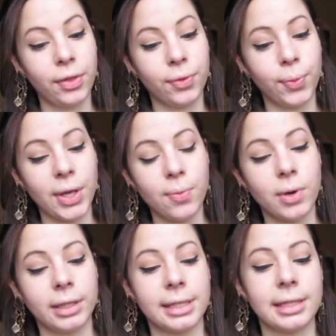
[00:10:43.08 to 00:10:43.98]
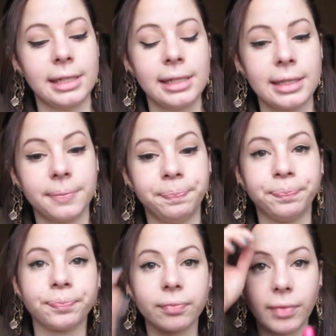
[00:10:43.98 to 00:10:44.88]
316.
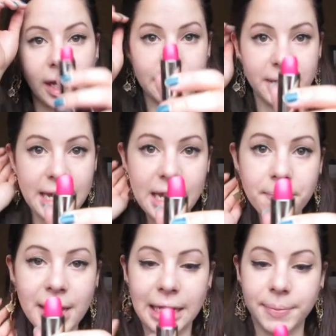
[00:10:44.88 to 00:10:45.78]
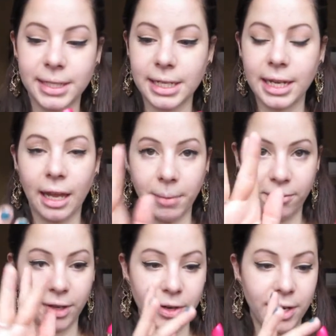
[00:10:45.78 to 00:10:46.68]
And I'm taking my lipstick and my
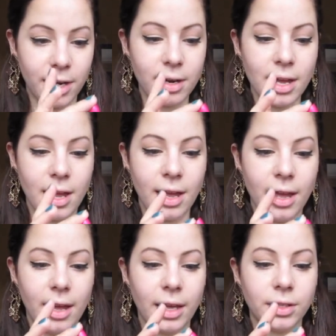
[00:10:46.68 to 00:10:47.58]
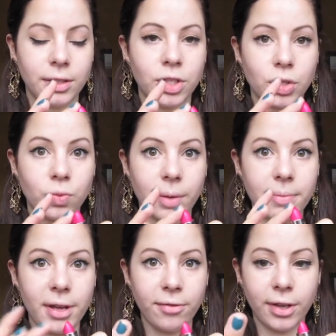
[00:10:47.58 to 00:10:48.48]
finger here and just
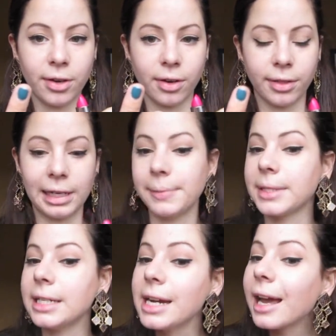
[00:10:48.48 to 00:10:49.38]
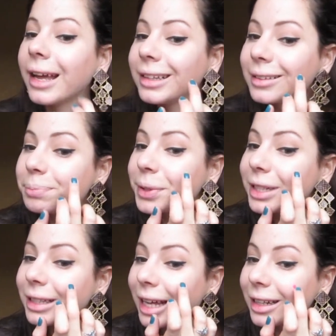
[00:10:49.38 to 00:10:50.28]
rubbing my finger on the lipstick and
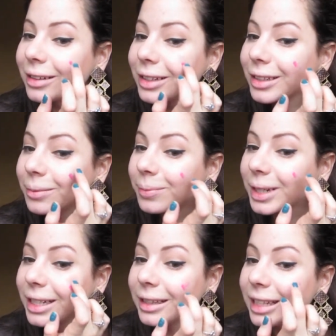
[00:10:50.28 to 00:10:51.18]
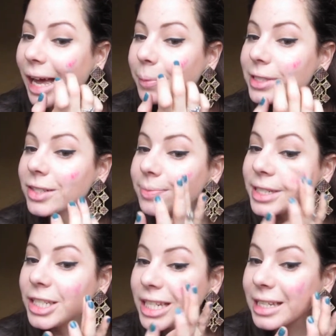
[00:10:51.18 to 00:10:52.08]
putting that on the apples of my
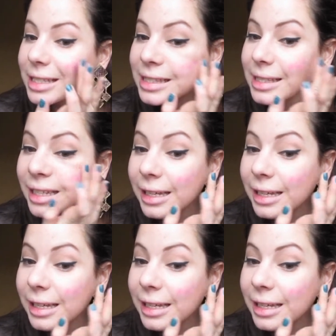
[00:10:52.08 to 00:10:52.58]
cheeks.